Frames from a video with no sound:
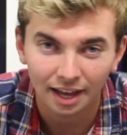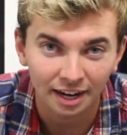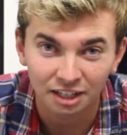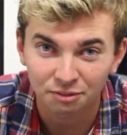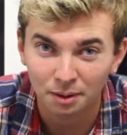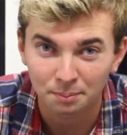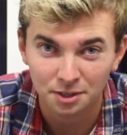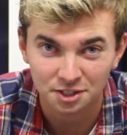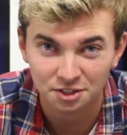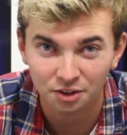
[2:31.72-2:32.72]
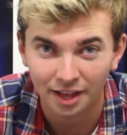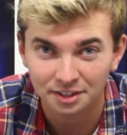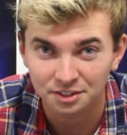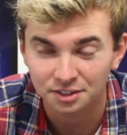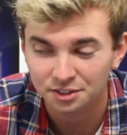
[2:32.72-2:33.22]
any of my business
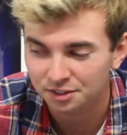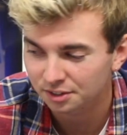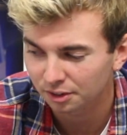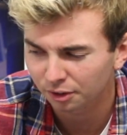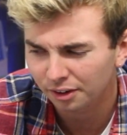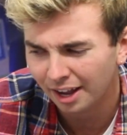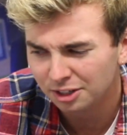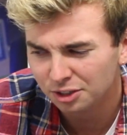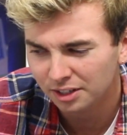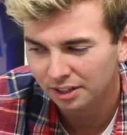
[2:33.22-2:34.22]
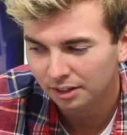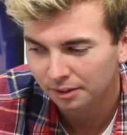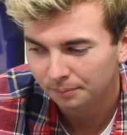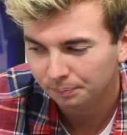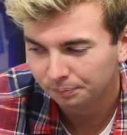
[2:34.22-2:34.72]
classes, or actually
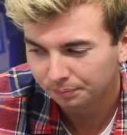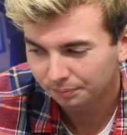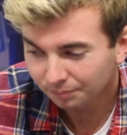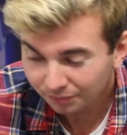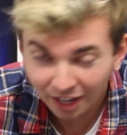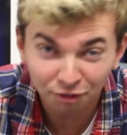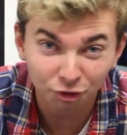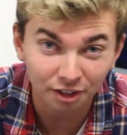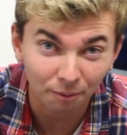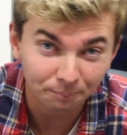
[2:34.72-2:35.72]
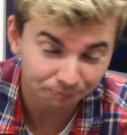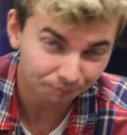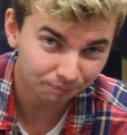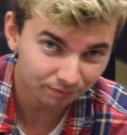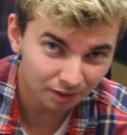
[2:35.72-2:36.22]
no.
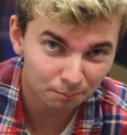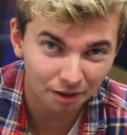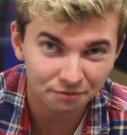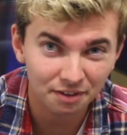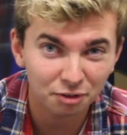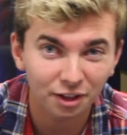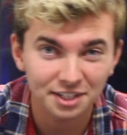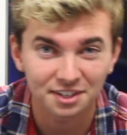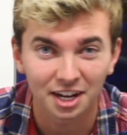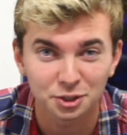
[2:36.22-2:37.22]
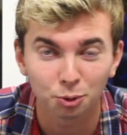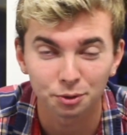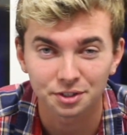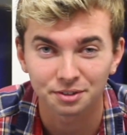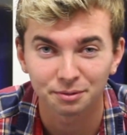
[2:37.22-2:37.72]
My favorite class in high school
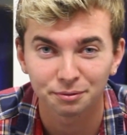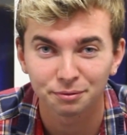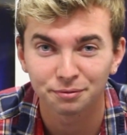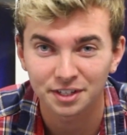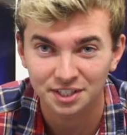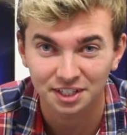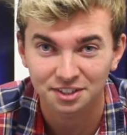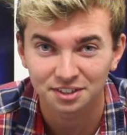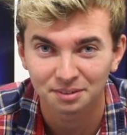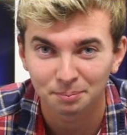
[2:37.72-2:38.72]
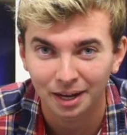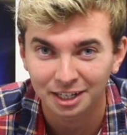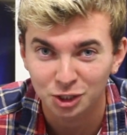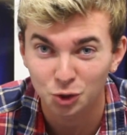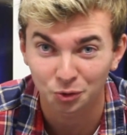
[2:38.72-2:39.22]
is physics,
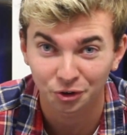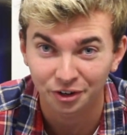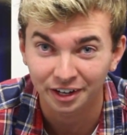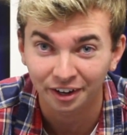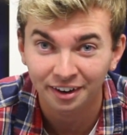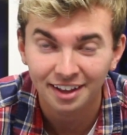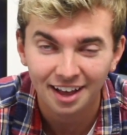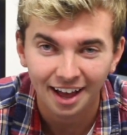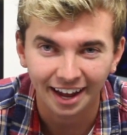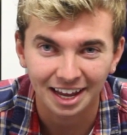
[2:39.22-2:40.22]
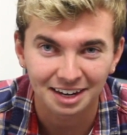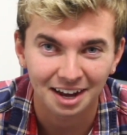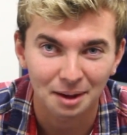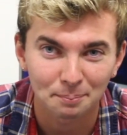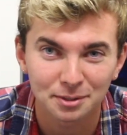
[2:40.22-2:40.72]
my junior year. I had
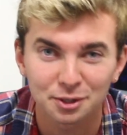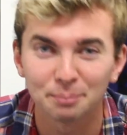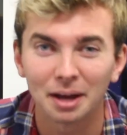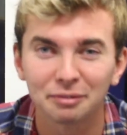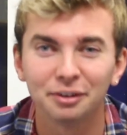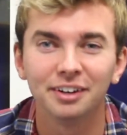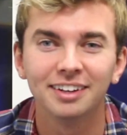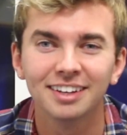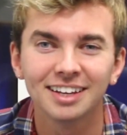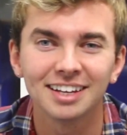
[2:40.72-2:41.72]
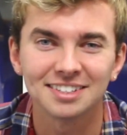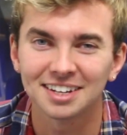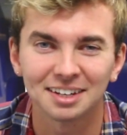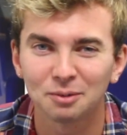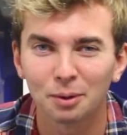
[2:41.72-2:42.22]
Mr. Beckford. He's
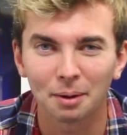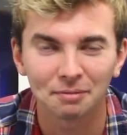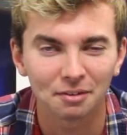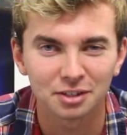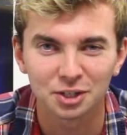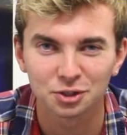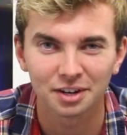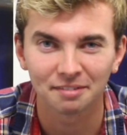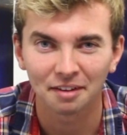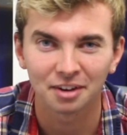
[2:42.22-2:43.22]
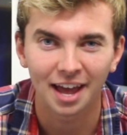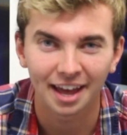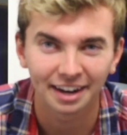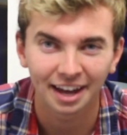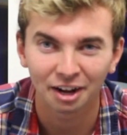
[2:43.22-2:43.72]
like one of my favorite teachers that I've ever
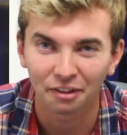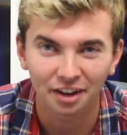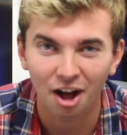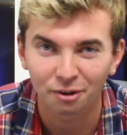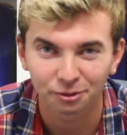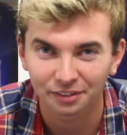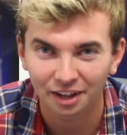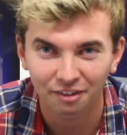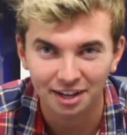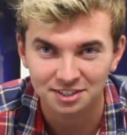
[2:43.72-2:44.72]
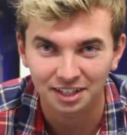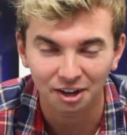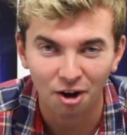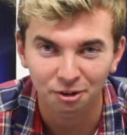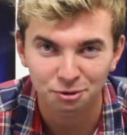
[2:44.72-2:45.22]
had. I got like 100 in that class in
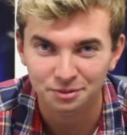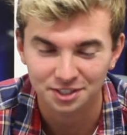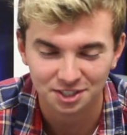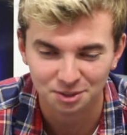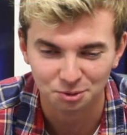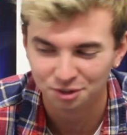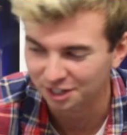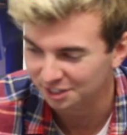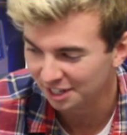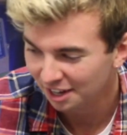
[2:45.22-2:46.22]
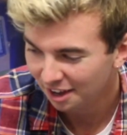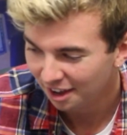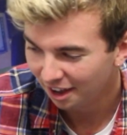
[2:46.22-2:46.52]
like honors physics. It was crazy.